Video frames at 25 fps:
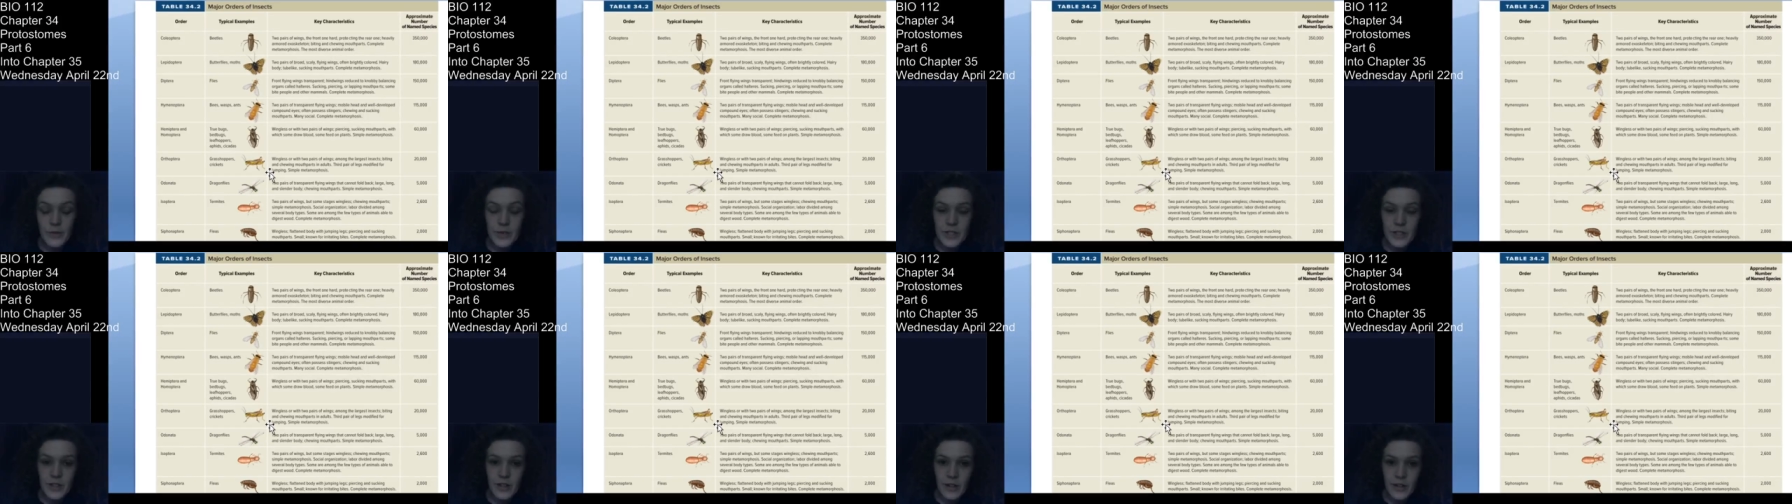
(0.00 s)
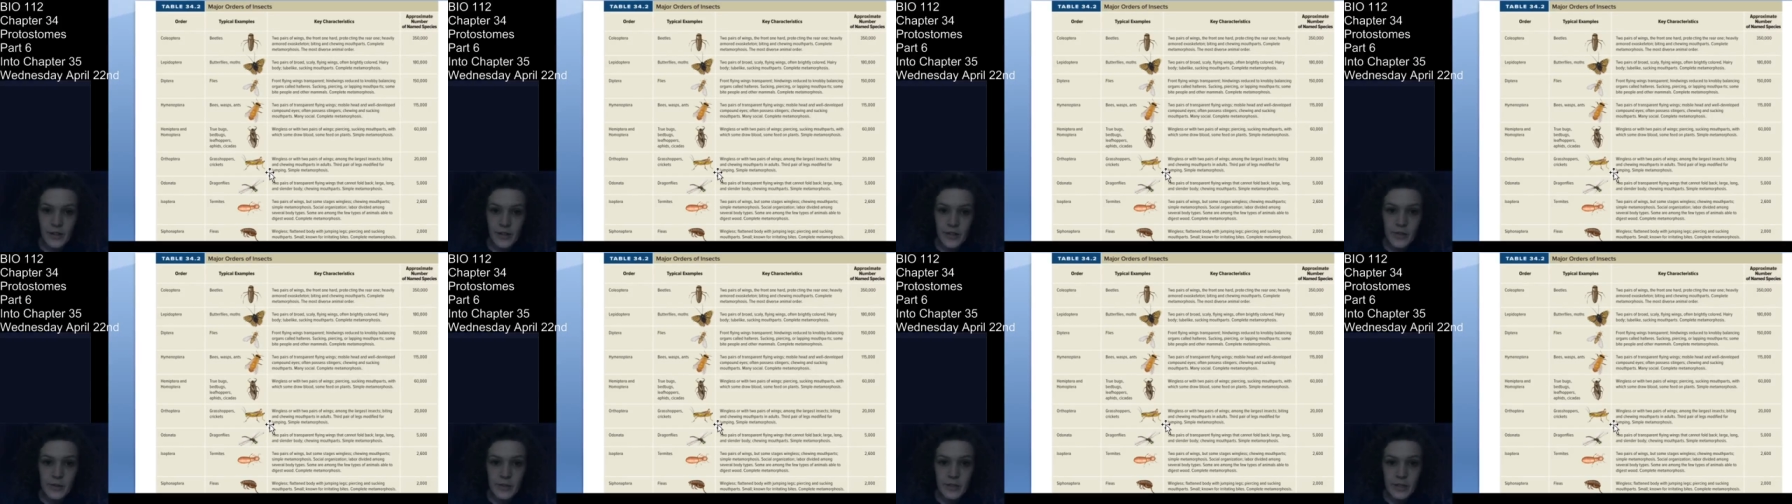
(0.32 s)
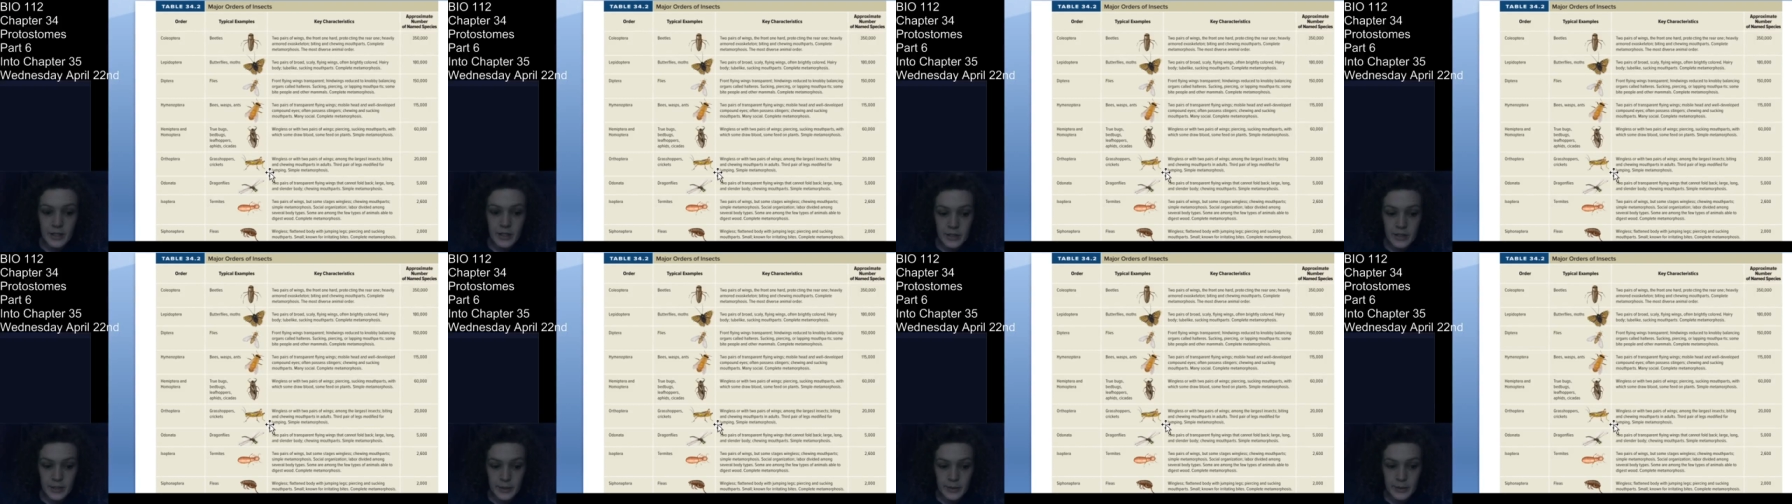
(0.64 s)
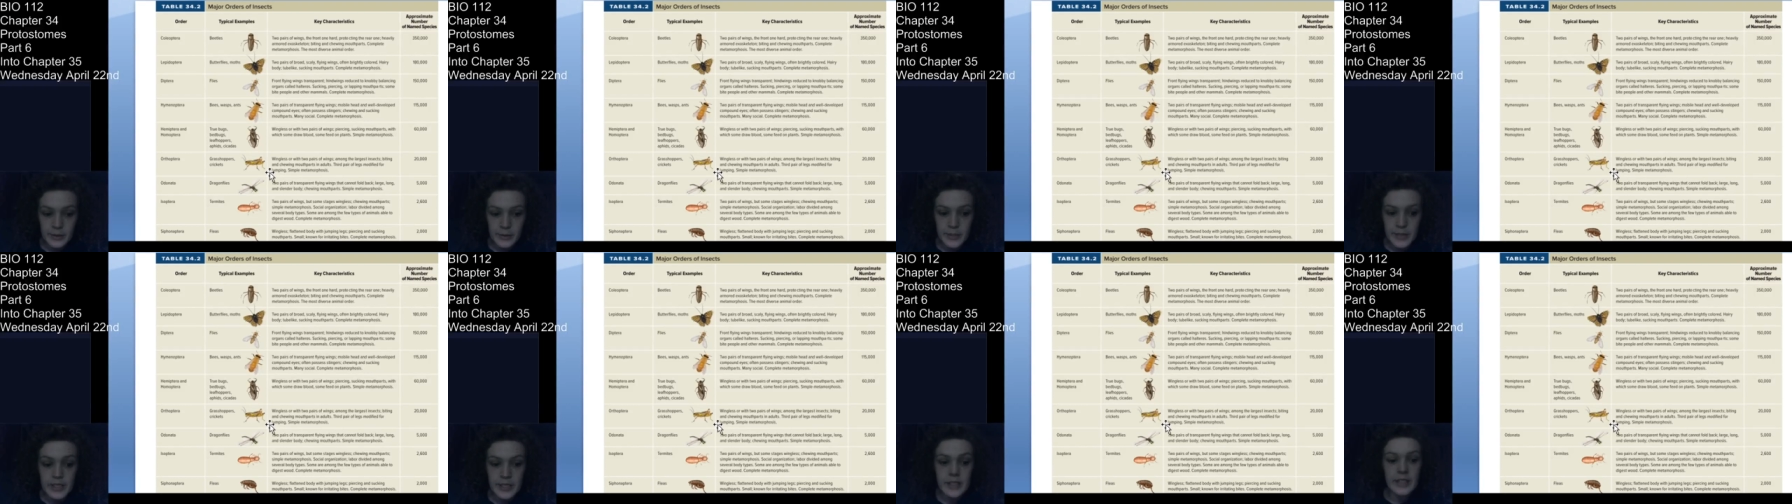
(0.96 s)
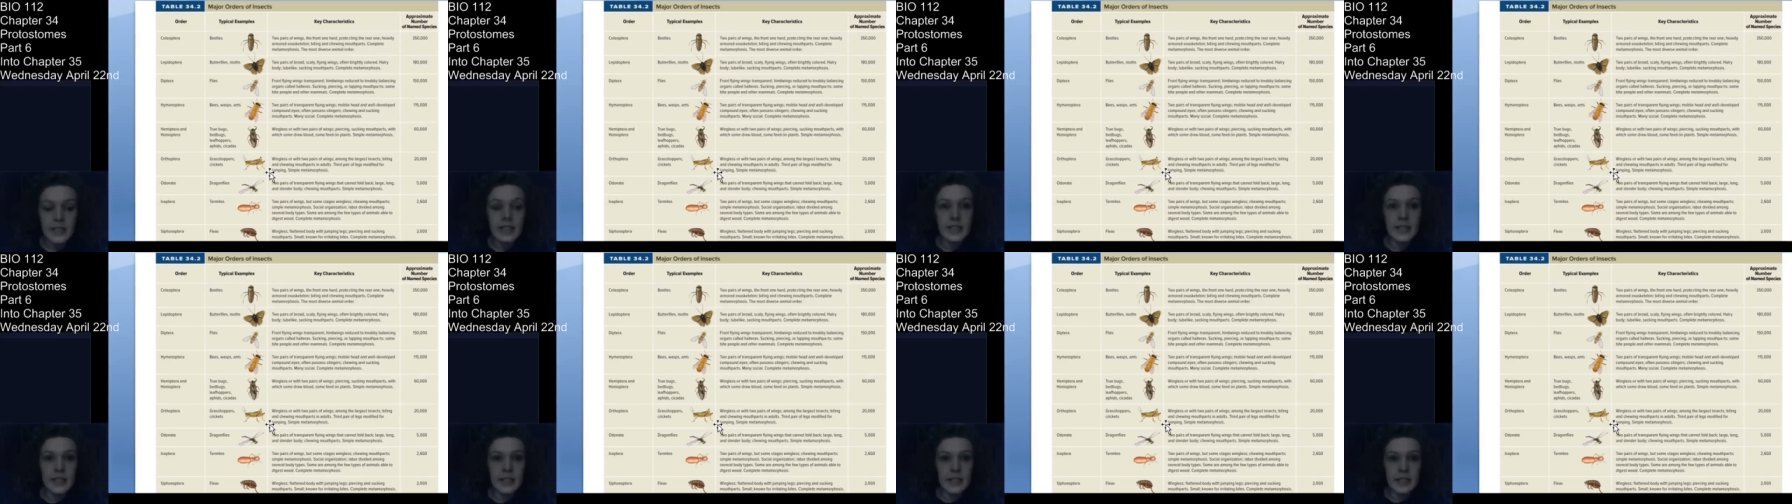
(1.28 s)
which also include
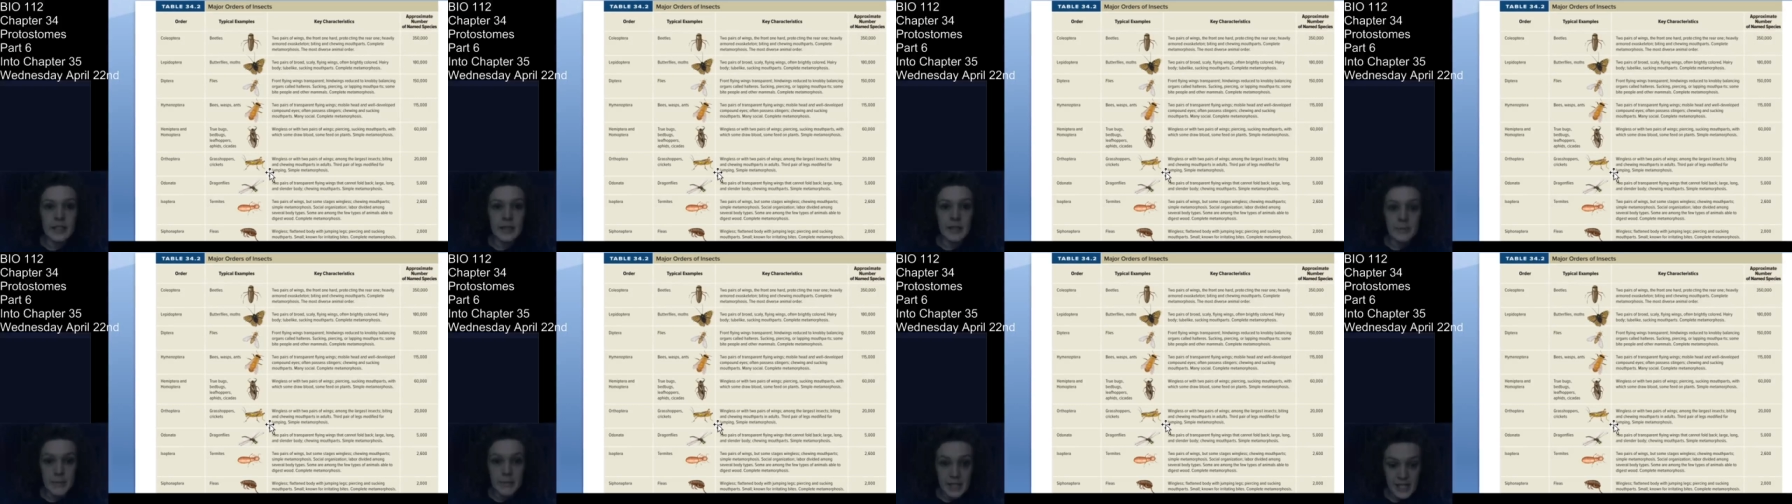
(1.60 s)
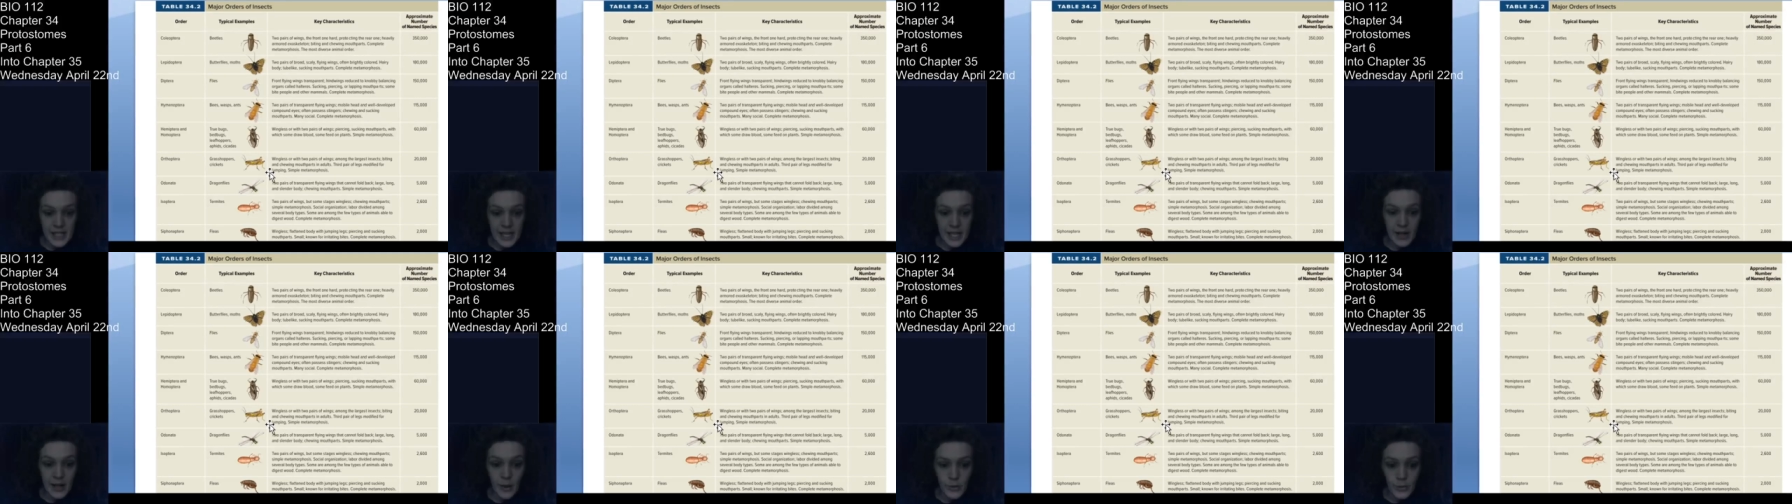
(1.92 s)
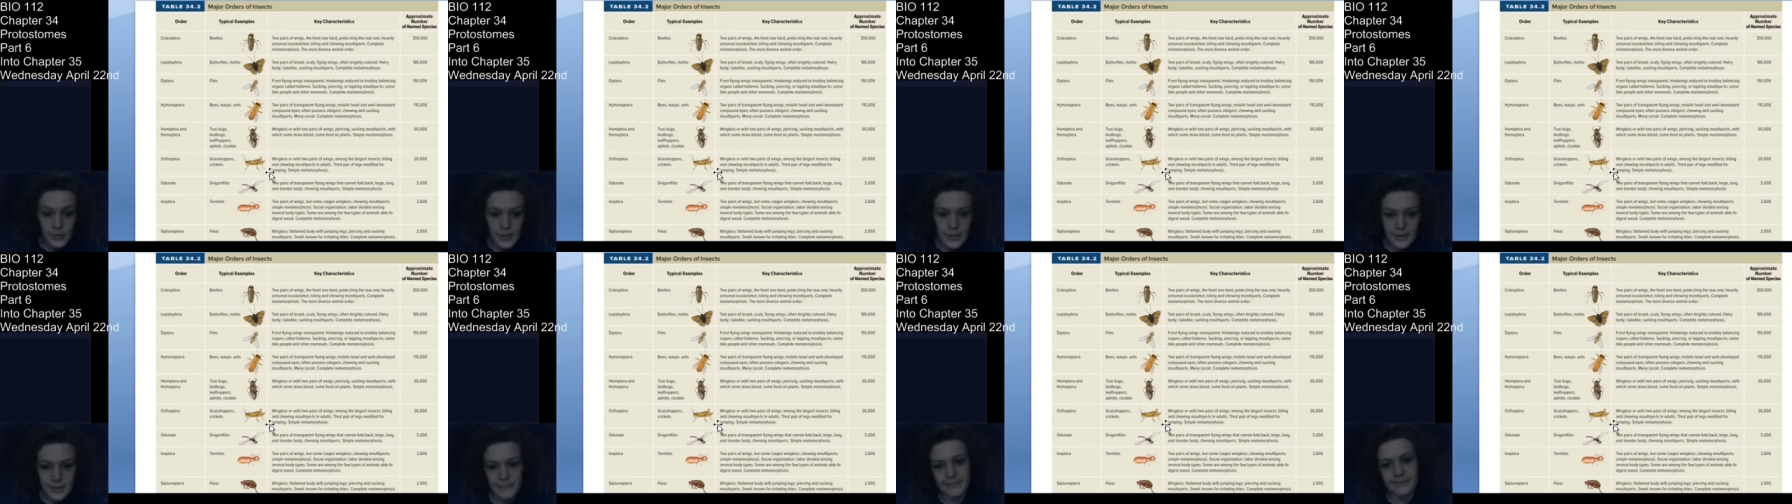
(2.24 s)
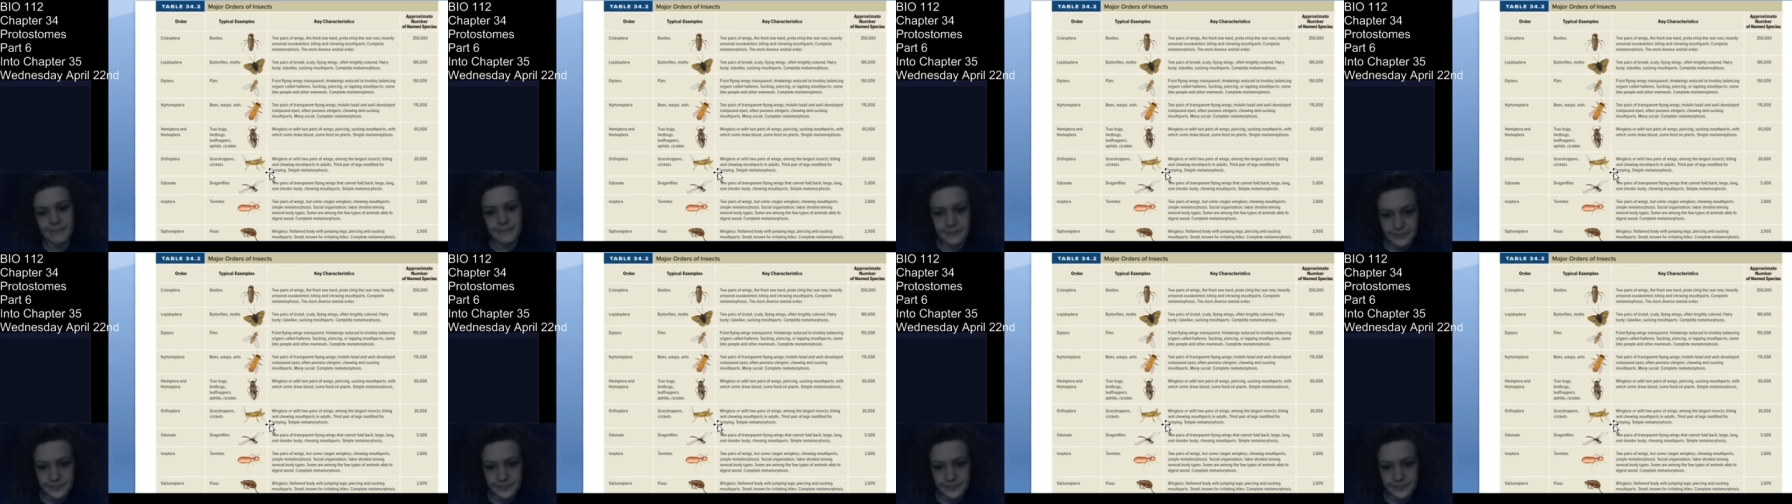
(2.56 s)
mosquitoes.